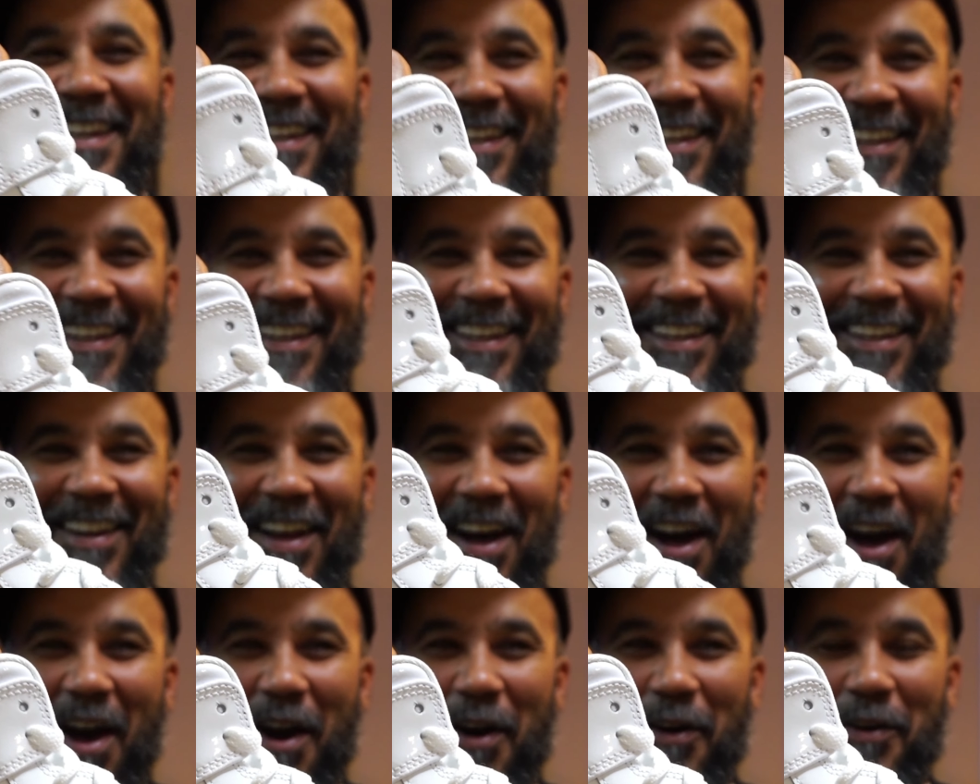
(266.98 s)
and
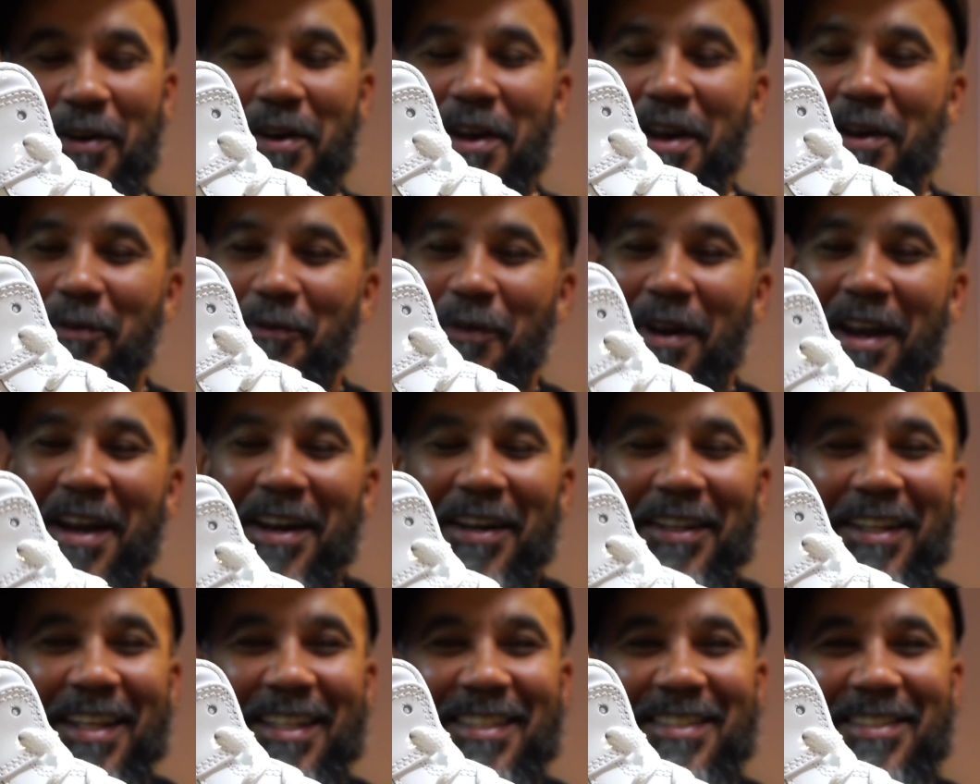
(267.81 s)
all.
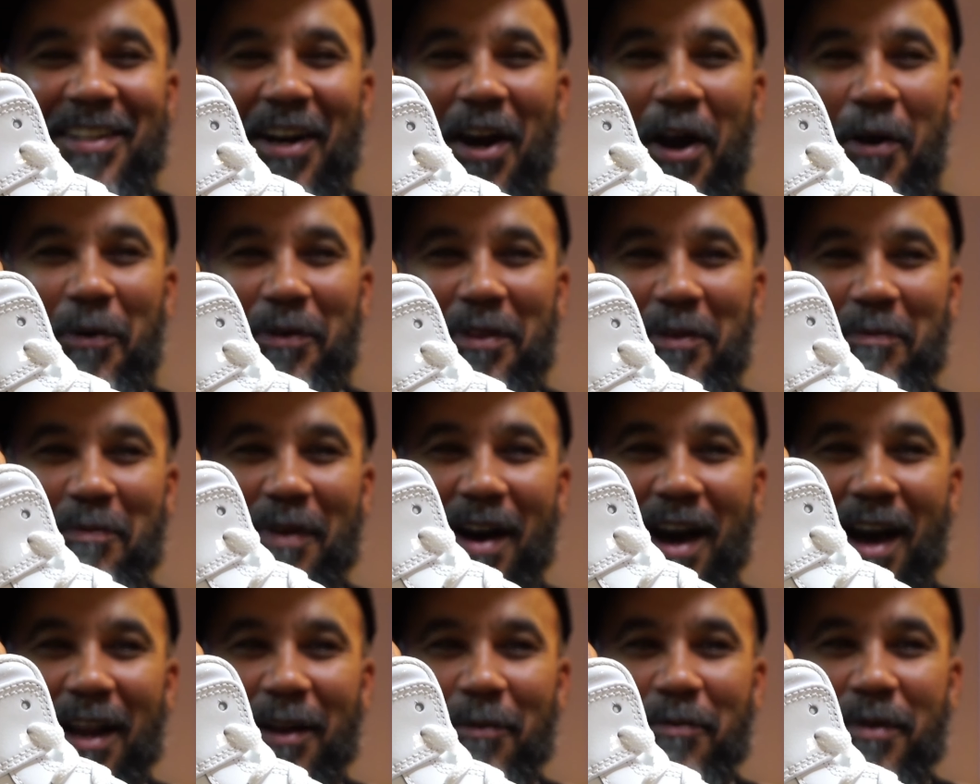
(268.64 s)
Well, let's start with the
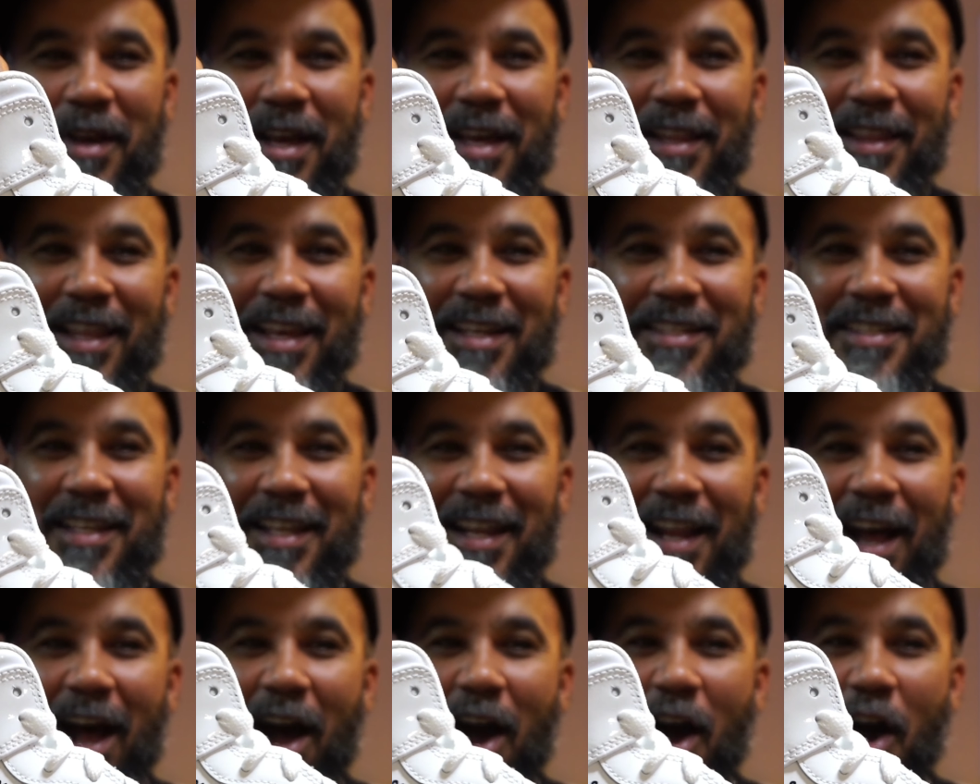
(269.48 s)
bottom. That's
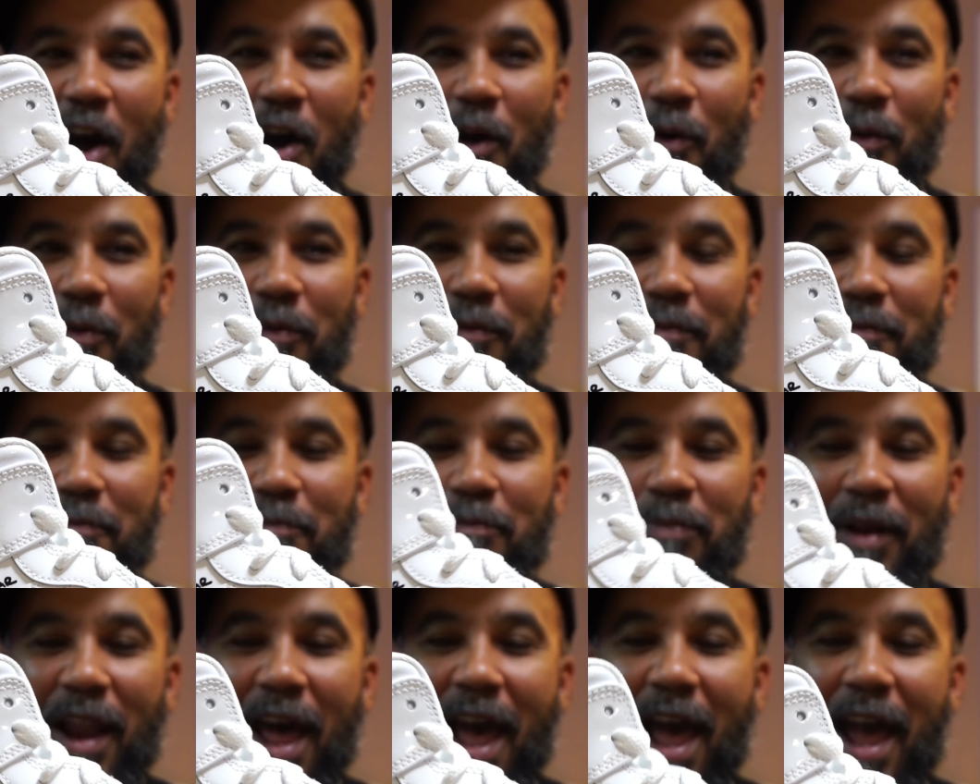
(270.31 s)
it all
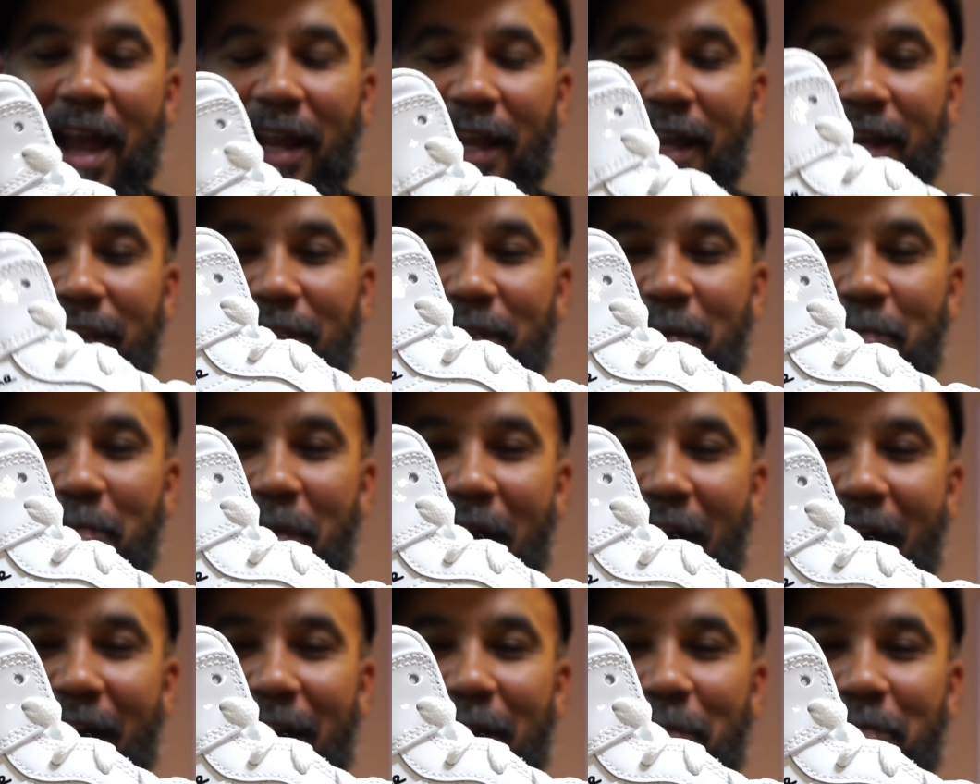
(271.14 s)
black at the
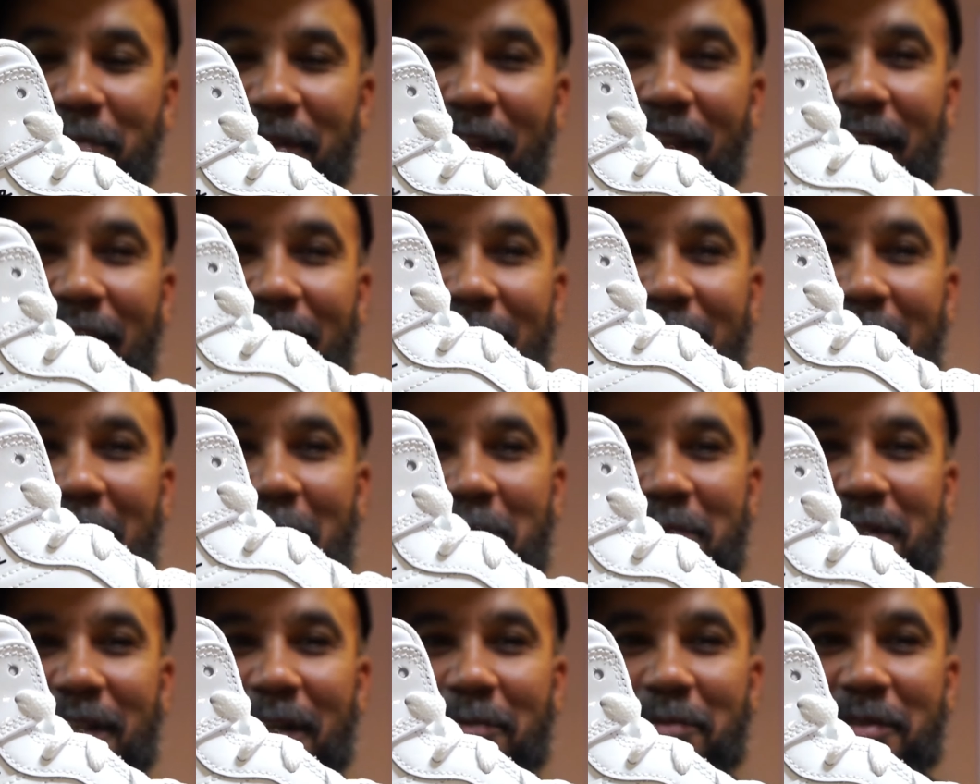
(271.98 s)
bottom. Then it
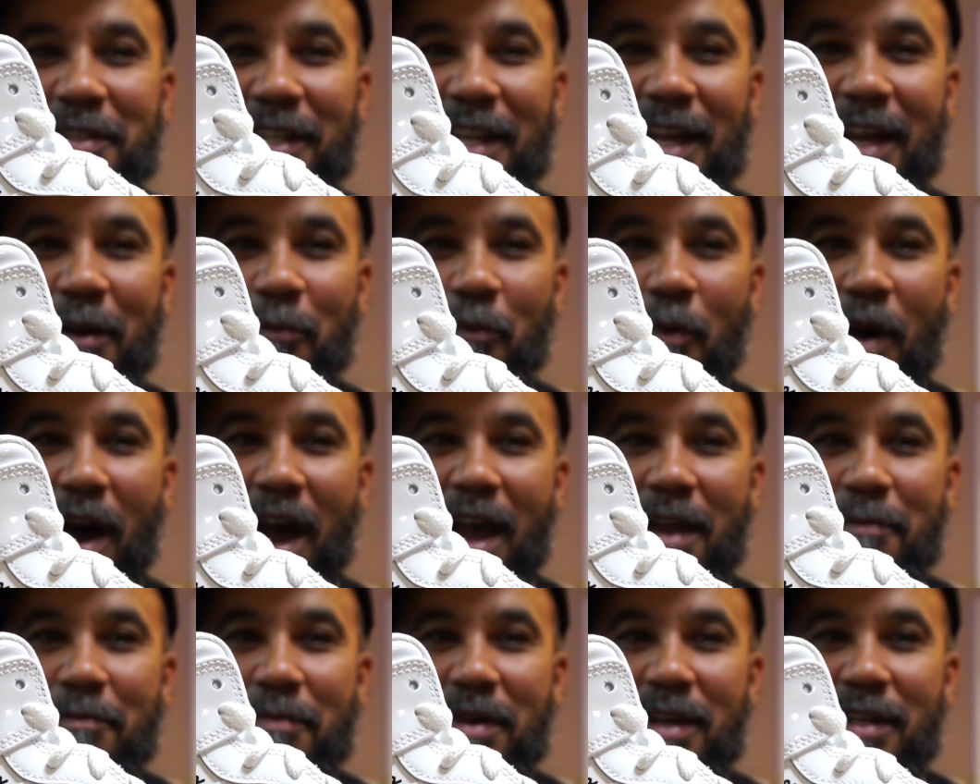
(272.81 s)
comes up to that
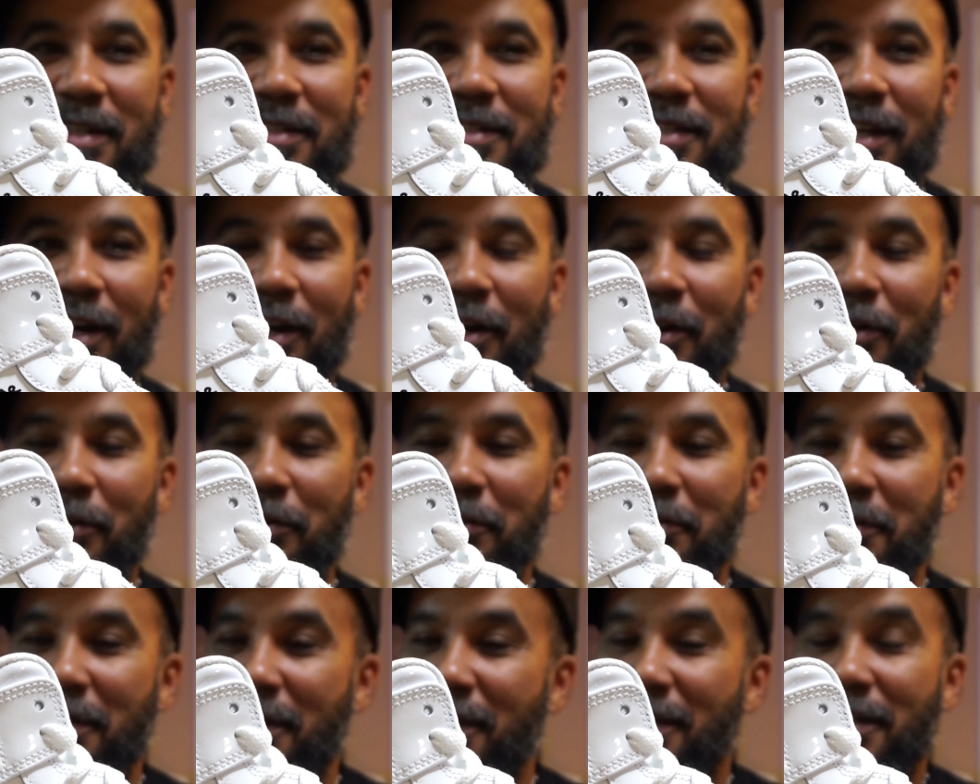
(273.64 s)
white
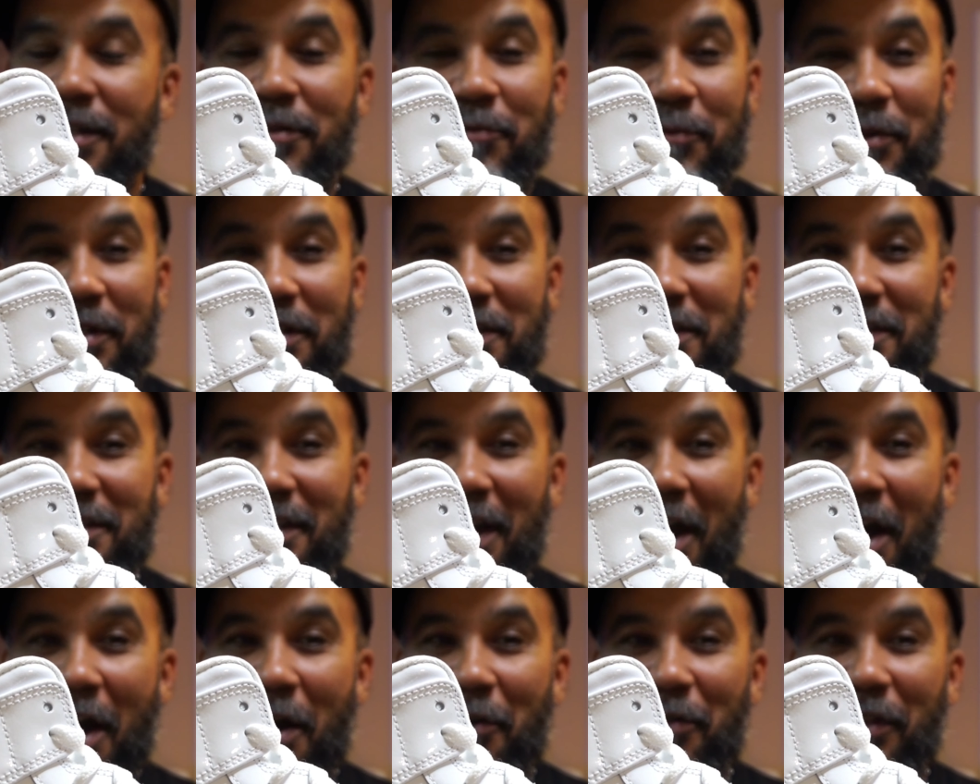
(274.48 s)
midsole, which is
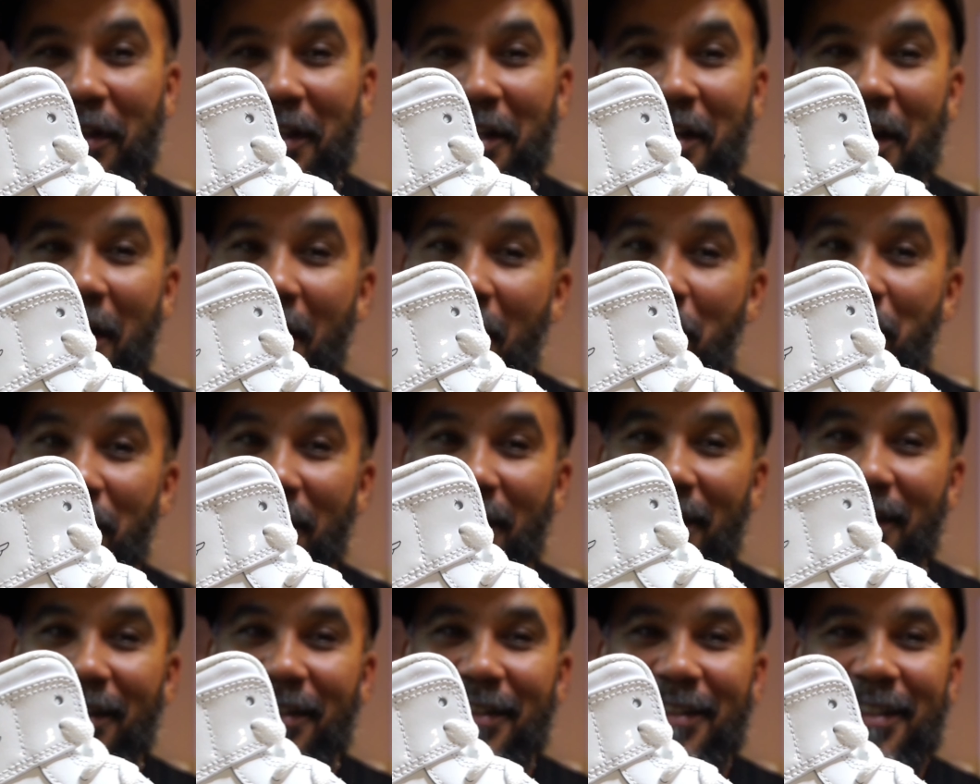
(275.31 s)
called the
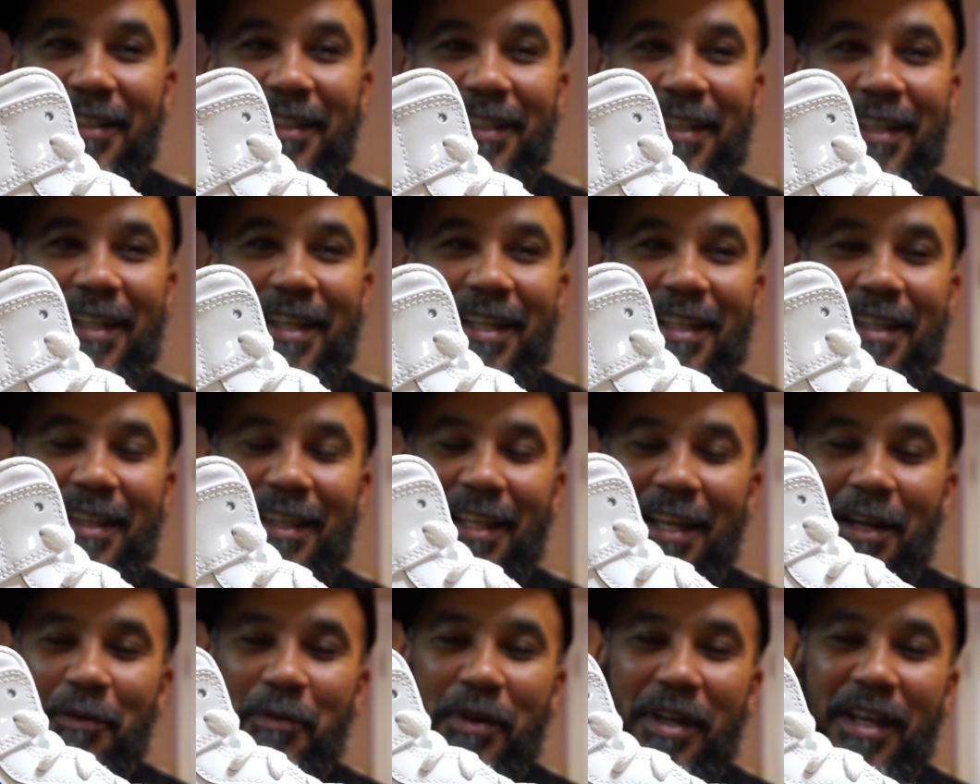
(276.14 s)
cupsole.
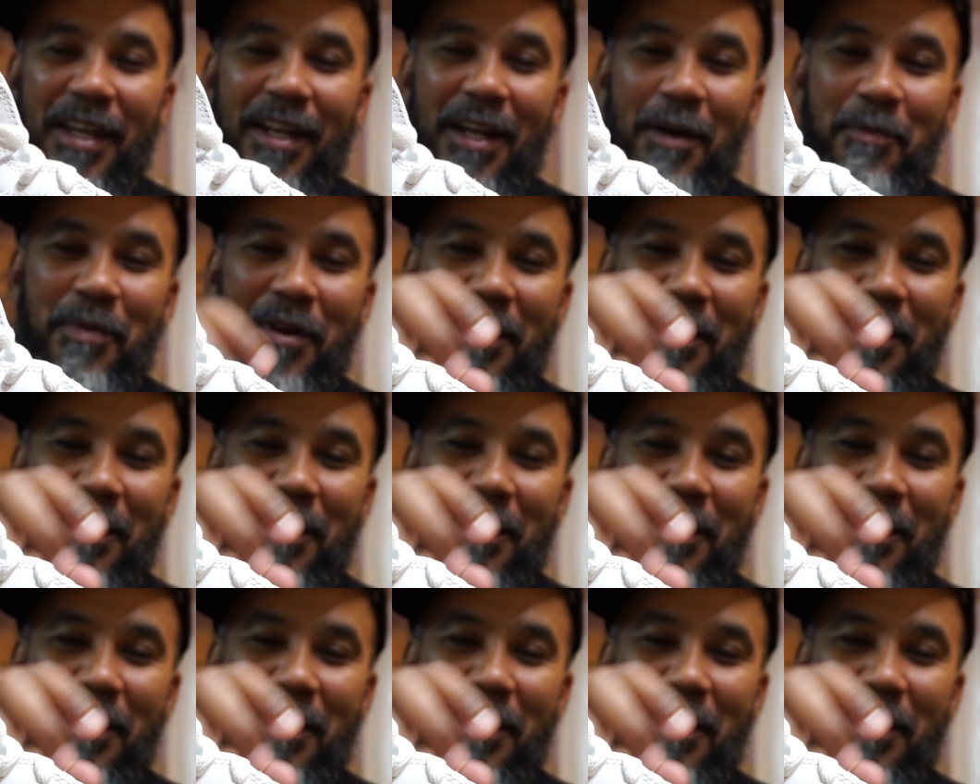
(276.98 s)
Then we get up